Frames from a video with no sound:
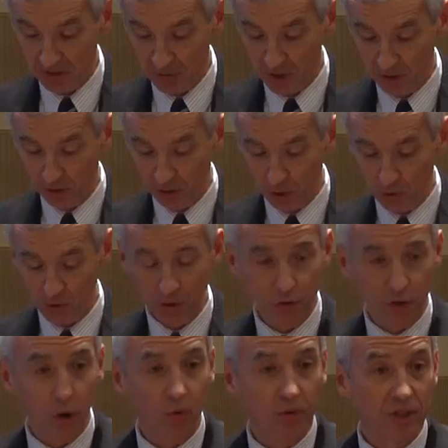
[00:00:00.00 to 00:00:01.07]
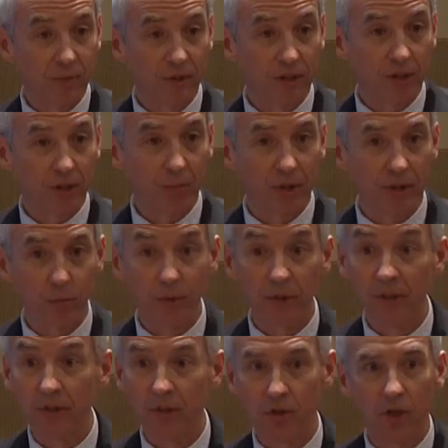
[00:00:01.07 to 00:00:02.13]
Among those who don't live here but
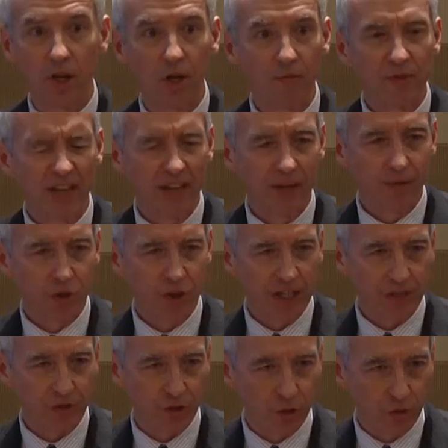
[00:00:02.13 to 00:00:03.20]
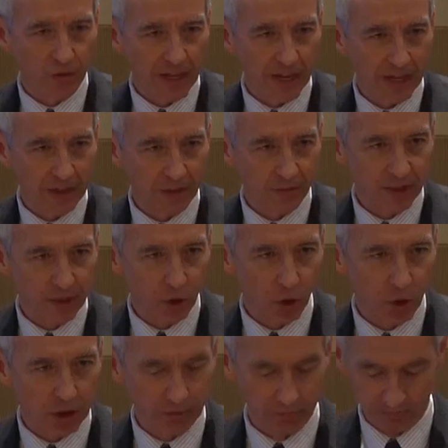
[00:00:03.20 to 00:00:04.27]
would love to have the chance to do that if they
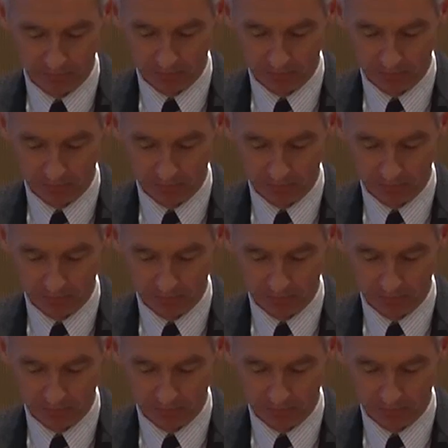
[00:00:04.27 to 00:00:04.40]
could.